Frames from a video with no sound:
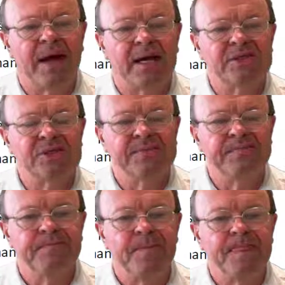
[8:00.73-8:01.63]
March.
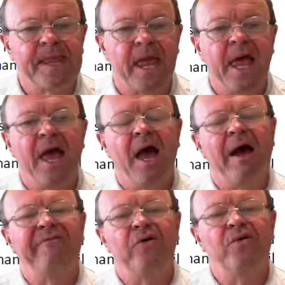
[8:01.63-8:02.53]

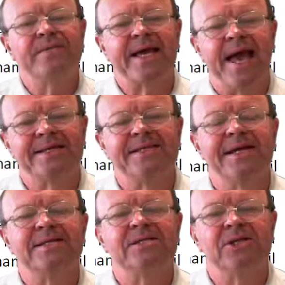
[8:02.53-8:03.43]
A firm's
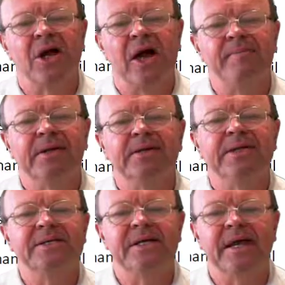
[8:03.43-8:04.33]
assets,
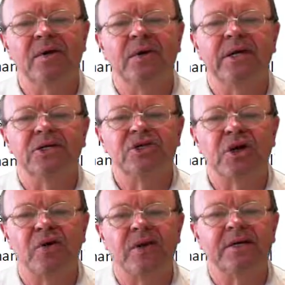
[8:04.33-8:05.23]
liabilities and equity are
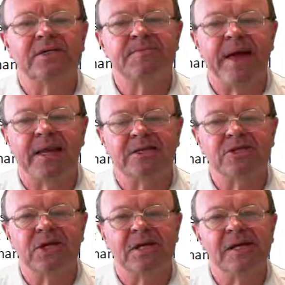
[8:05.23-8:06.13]
shown in its balance
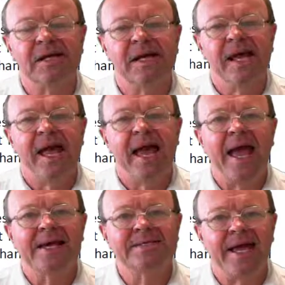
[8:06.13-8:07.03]
sheet
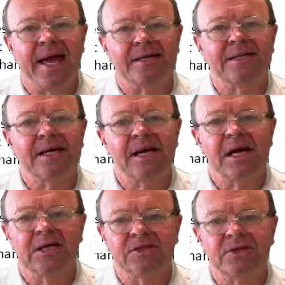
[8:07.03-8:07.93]
as at
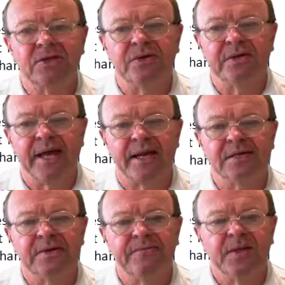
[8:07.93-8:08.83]
a certain
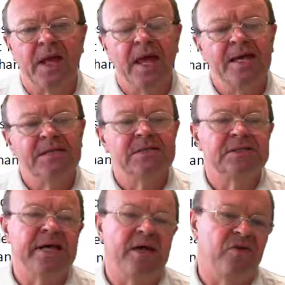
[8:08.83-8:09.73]
date.
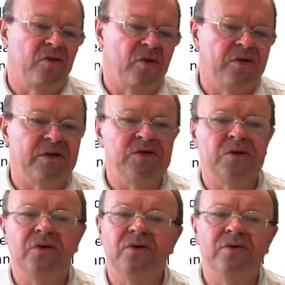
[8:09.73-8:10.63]
Say 30th of
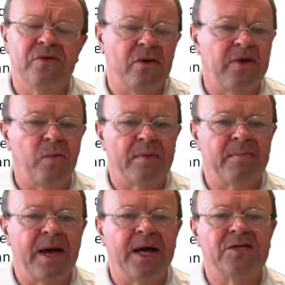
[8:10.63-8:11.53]
June, 31
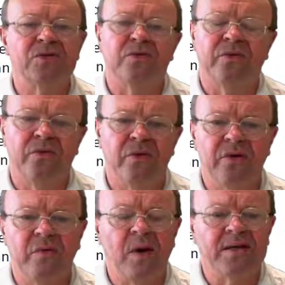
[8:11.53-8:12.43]
March or
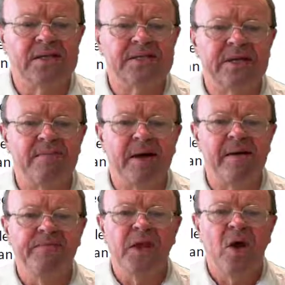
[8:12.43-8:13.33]
31
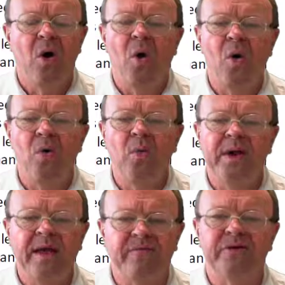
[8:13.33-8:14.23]
December, or
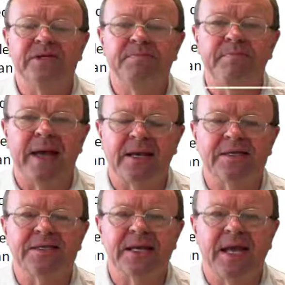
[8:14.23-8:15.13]
whenever its
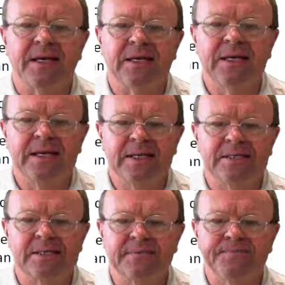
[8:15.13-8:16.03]
balance date
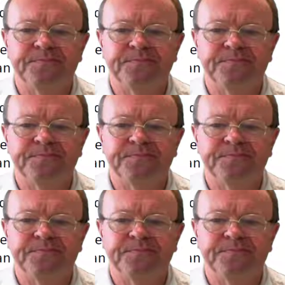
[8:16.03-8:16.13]
is.